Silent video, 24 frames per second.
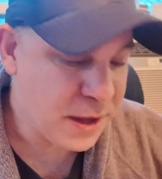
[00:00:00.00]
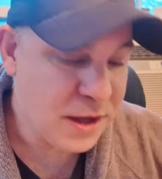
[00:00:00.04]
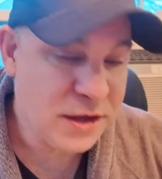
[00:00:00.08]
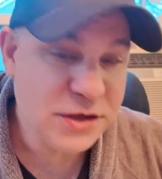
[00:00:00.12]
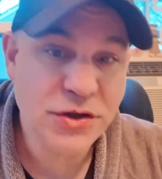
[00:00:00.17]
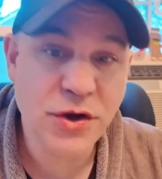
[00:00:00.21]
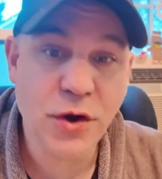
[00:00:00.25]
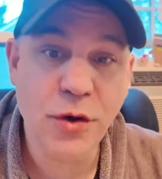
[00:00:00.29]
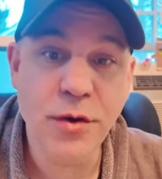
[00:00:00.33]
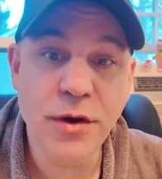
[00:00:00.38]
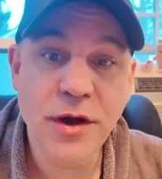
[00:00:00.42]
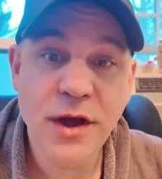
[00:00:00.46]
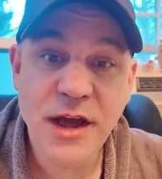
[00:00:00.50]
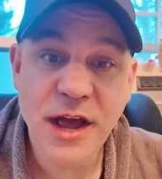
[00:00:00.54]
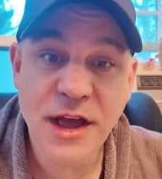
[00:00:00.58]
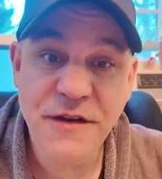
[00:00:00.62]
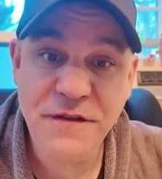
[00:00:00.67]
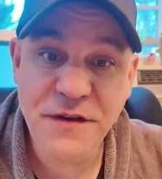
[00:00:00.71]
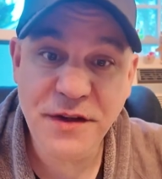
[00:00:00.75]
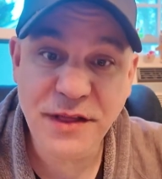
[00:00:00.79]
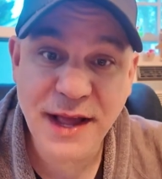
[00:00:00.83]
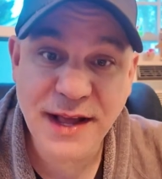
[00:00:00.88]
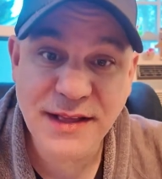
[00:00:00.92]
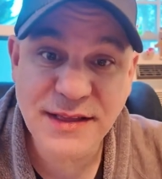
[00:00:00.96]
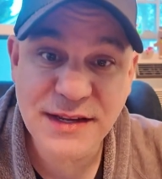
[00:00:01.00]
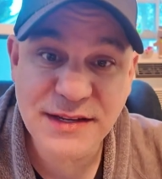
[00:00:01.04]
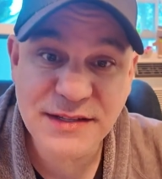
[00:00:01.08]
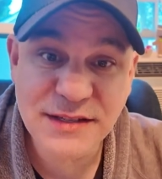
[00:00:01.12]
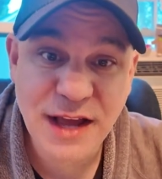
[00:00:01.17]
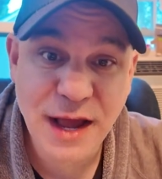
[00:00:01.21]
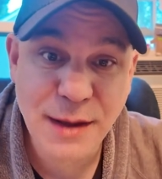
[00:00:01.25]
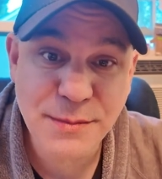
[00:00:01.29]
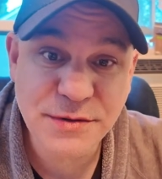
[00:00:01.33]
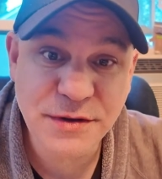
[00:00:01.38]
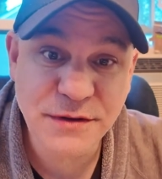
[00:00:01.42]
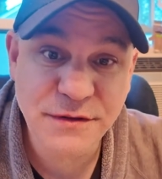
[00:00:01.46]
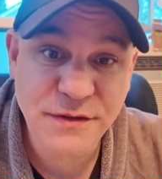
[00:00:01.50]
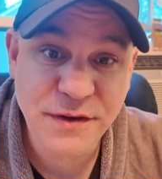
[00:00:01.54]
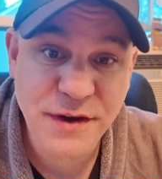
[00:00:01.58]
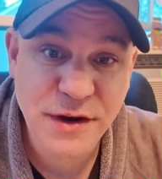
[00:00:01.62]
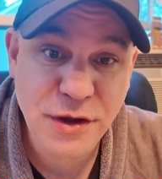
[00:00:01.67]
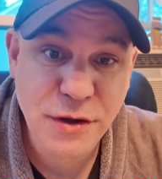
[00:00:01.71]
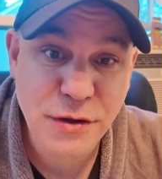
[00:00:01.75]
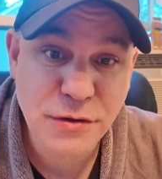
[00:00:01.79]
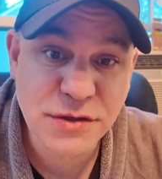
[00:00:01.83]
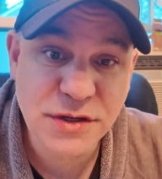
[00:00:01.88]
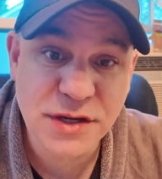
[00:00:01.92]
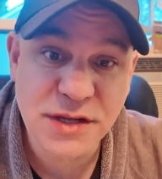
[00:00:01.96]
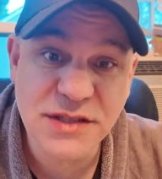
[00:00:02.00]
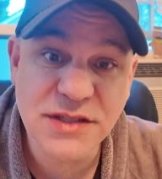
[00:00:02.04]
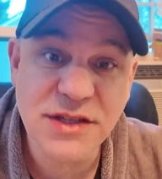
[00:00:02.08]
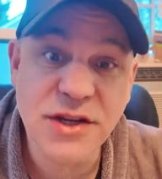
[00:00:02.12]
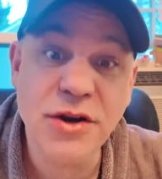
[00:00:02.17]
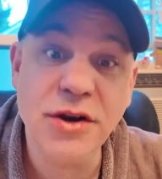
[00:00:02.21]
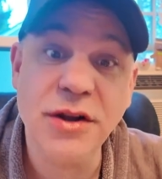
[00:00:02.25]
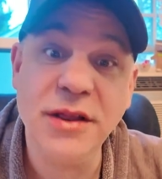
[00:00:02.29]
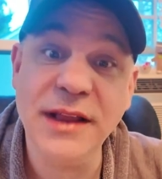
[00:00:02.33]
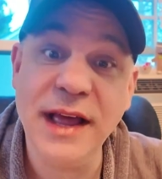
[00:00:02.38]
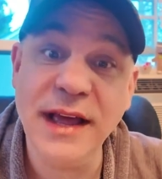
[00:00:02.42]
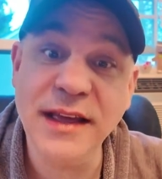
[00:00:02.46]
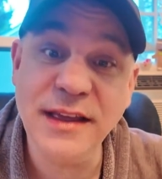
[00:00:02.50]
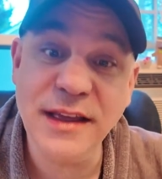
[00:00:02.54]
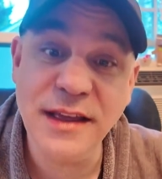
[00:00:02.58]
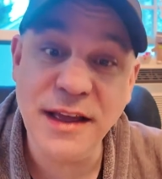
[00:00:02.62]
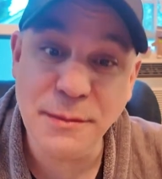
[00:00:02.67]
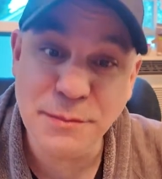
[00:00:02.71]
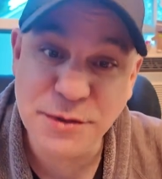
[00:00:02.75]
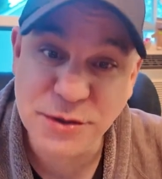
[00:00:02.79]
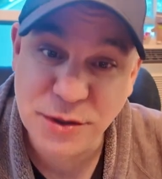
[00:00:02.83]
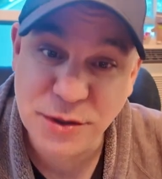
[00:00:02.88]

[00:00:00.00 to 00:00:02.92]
So if you like these types of videos, consider liking and